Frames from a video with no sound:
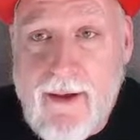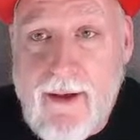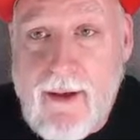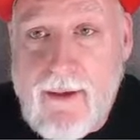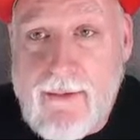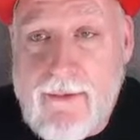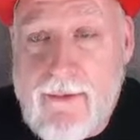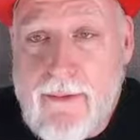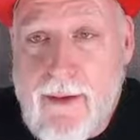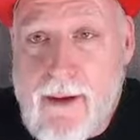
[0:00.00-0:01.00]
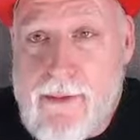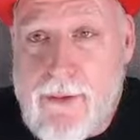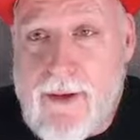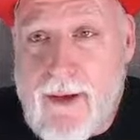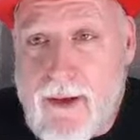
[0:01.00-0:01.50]
And
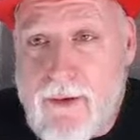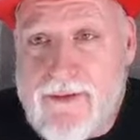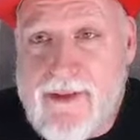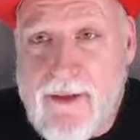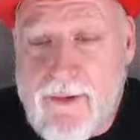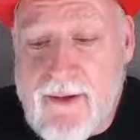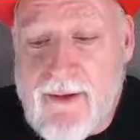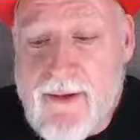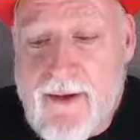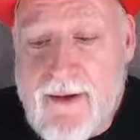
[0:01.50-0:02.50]
looking at our centering,